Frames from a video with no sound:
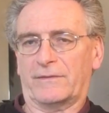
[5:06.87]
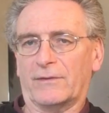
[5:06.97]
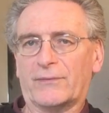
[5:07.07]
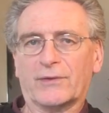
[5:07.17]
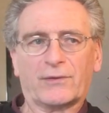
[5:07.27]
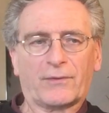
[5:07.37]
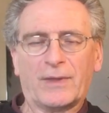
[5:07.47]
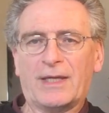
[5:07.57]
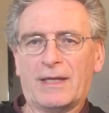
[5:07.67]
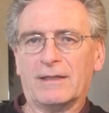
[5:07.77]
or for
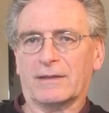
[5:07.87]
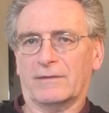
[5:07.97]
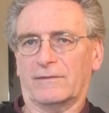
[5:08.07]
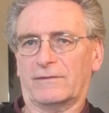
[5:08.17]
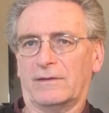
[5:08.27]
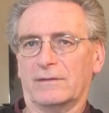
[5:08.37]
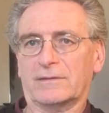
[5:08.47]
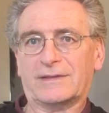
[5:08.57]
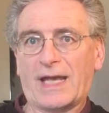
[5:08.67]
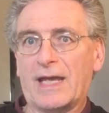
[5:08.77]
3 years,
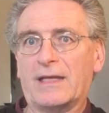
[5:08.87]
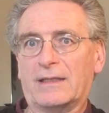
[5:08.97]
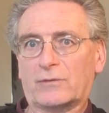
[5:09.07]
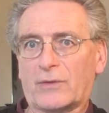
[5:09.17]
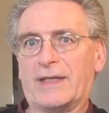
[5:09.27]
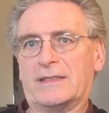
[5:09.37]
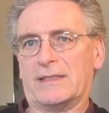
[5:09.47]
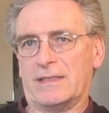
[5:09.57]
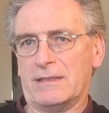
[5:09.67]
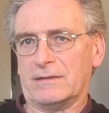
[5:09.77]
or 10, 20
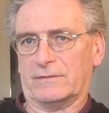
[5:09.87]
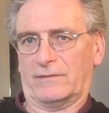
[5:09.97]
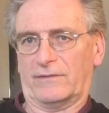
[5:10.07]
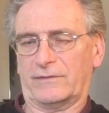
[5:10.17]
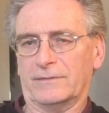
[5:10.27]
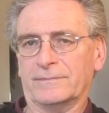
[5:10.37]
years.